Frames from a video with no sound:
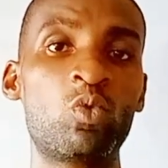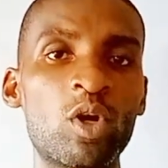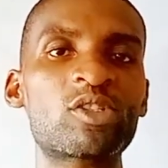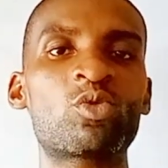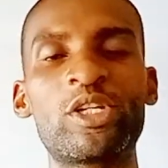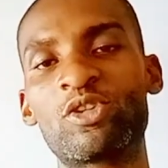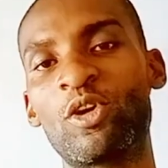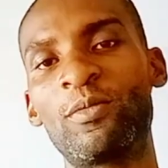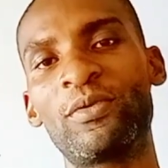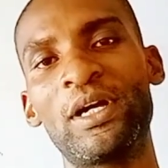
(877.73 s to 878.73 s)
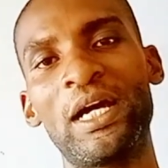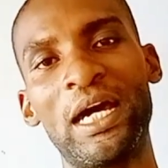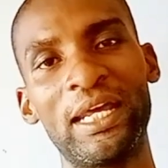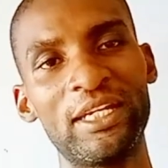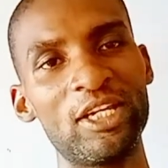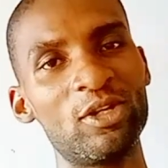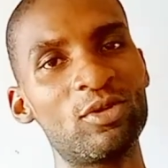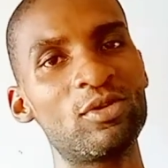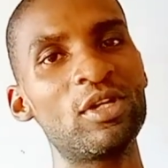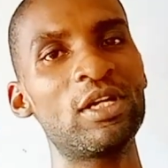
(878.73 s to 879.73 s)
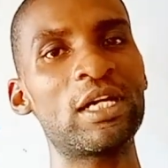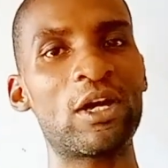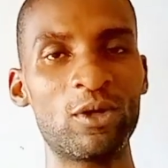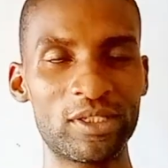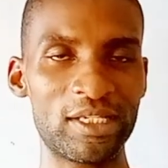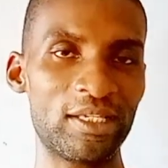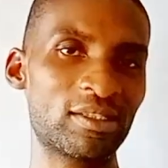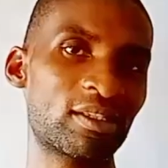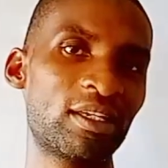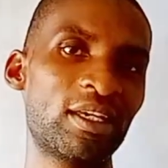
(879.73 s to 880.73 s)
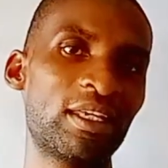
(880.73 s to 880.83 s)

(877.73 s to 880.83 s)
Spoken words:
once we drop a new content.